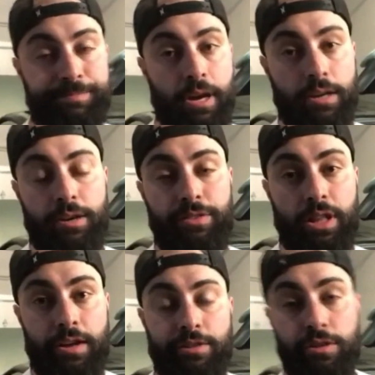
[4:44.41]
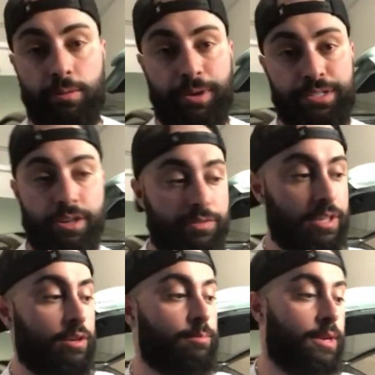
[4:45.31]
I could have electrocuted myself,
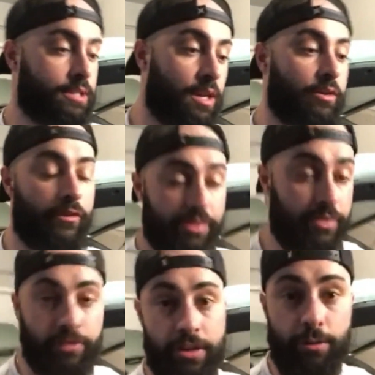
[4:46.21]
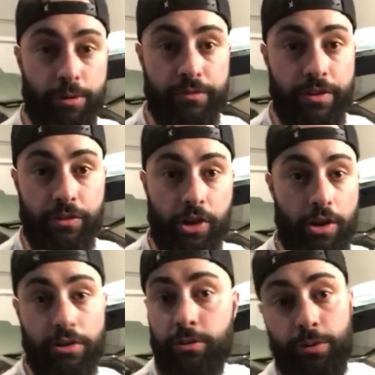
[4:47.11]
killed myself, and this video would have never
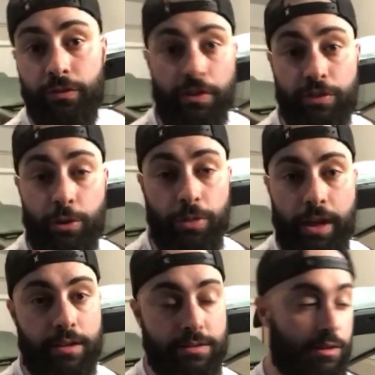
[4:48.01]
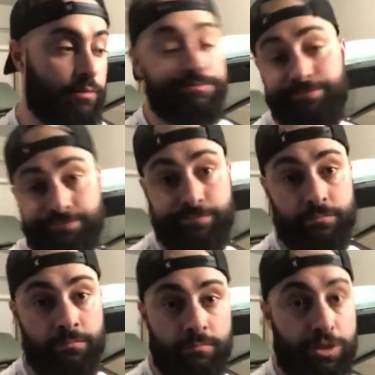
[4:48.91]
aired. You would have never known that. So
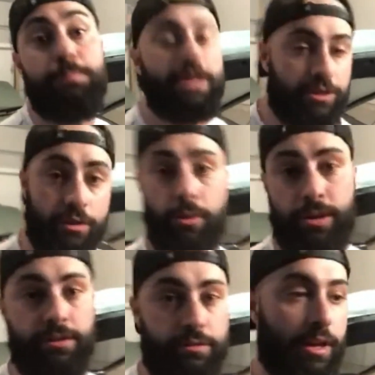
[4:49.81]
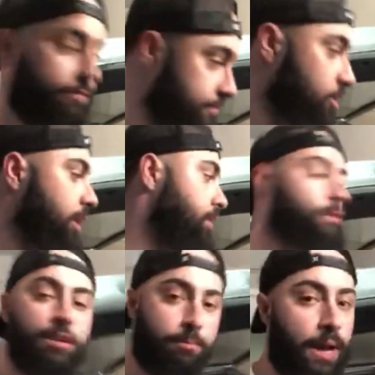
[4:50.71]
just make sure you go ahead and do that. Okay,
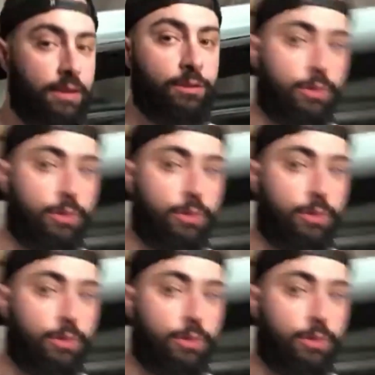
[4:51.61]
back to